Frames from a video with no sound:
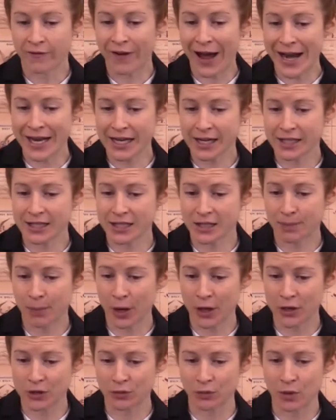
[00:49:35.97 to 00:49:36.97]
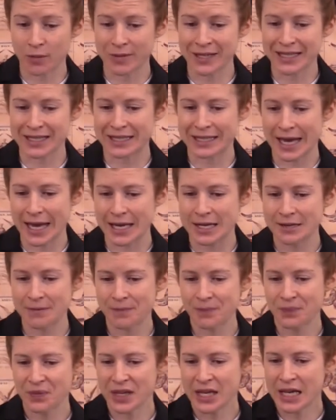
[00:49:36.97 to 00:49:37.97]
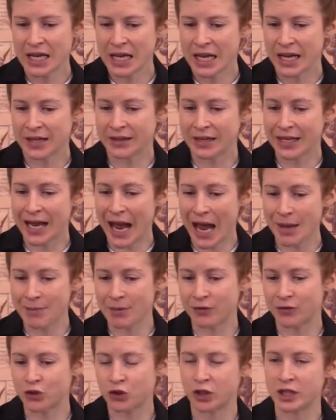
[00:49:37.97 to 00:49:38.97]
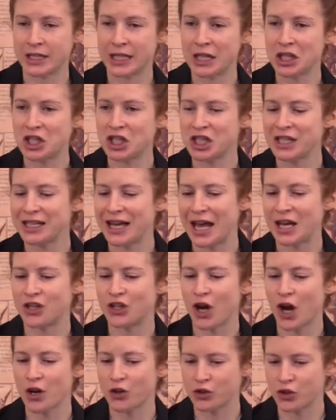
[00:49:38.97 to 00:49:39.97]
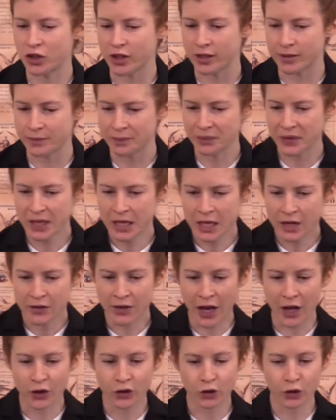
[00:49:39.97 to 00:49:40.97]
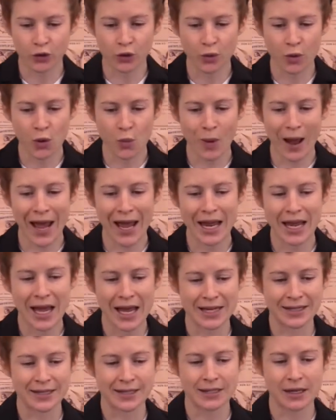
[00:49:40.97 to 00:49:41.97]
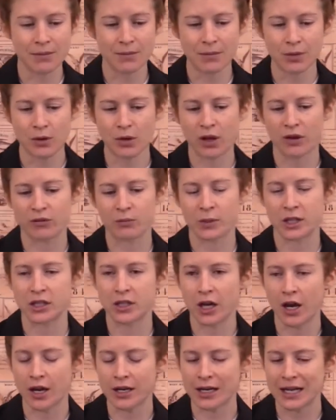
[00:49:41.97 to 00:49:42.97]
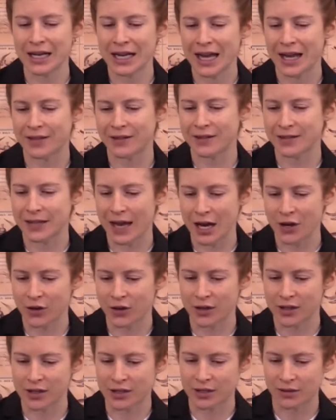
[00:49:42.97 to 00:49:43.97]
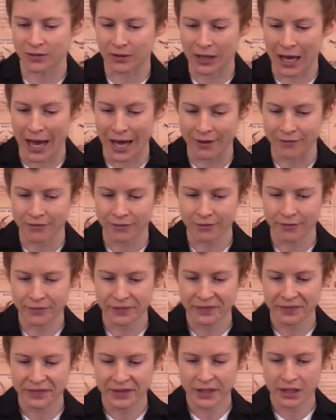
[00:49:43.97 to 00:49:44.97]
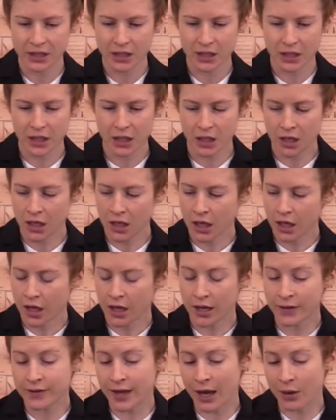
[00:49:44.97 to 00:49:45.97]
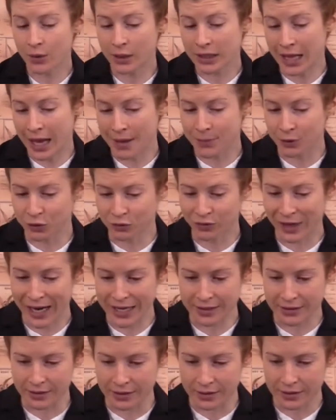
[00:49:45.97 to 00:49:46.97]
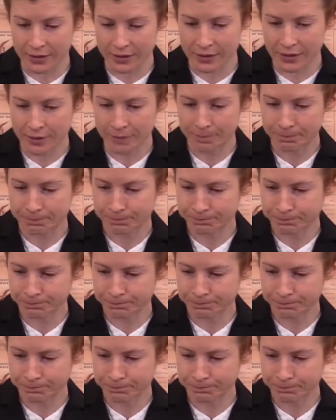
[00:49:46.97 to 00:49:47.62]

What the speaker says: A Vatican spokeswoman said, in the name of tradition and doctrine, they threw away a symbol of maternity and the sacredness of life. And they were labelled racists.